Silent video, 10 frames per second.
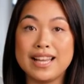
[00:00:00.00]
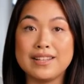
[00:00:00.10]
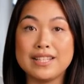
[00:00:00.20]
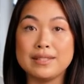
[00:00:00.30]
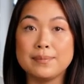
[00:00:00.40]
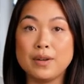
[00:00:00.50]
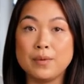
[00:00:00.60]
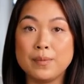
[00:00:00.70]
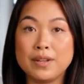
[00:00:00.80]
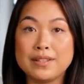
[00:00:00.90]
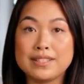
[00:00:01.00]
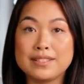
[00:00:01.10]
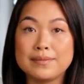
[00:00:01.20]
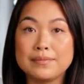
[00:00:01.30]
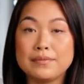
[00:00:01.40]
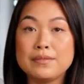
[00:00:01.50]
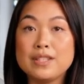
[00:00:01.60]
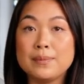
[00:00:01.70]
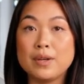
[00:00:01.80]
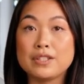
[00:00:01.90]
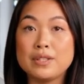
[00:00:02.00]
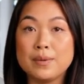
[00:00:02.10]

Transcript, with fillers: how disk part works. Suppose